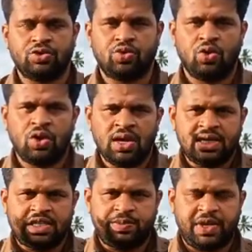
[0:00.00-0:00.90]
So
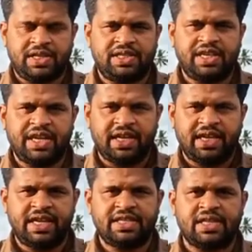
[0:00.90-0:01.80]

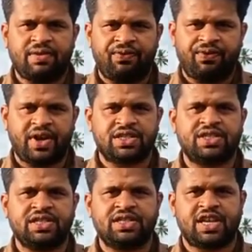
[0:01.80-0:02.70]
spacing is the
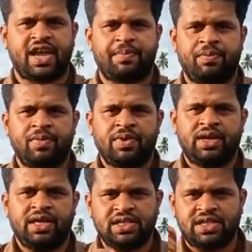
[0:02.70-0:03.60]
first step
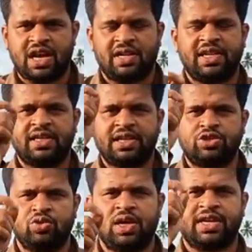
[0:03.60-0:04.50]
in starting
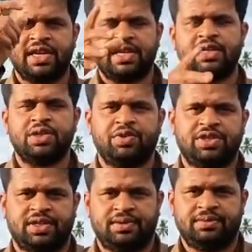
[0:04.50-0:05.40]
the sugarcane
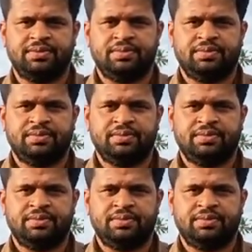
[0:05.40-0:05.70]
cultivation.